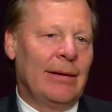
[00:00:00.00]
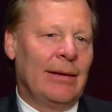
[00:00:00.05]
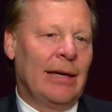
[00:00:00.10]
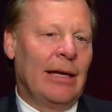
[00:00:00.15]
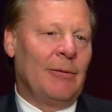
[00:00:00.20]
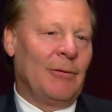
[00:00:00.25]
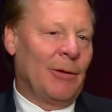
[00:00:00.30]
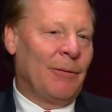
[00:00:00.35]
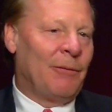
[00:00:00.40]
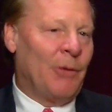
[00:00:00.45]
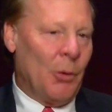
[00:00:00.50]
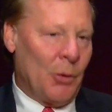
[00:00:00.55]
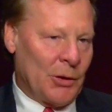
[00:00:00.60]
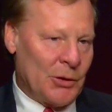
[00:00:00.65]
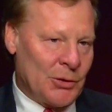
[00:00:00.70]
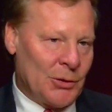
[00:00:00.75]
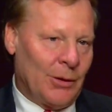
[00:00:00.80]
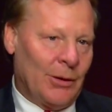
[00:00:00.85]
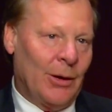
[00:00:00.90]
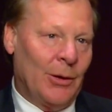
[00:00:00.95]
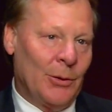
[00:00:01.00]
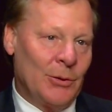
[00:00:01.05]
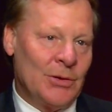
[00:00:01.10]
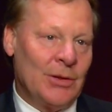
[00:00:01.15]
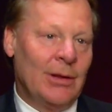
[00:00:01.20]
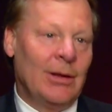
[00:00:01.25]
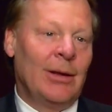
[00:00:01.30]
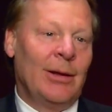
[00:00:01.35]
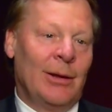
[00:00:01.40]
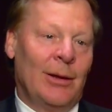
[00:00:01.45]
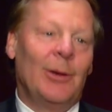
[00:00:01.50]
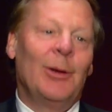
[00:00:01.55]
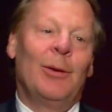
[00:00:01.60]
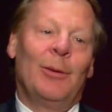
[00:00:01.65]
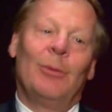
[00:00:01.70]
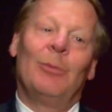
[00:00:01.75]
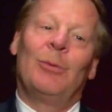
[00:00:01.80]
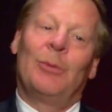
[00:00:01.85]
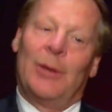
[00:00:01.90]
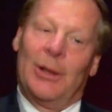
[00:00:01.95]
And if you focus on those,
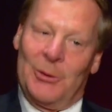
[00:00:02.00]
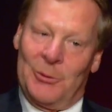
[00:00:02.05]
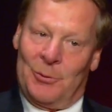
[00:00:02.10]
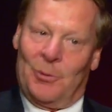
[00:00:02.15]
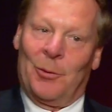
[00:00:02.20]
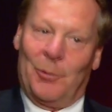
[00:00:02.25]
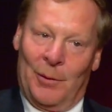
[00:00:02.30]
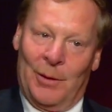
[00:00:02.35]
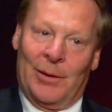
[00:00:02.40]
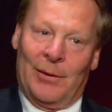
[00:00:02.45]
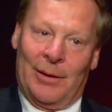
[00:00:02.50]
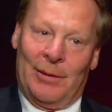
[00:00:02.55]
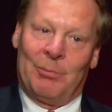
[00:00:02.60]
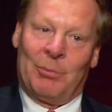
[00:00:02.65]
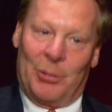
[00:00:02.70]
things will really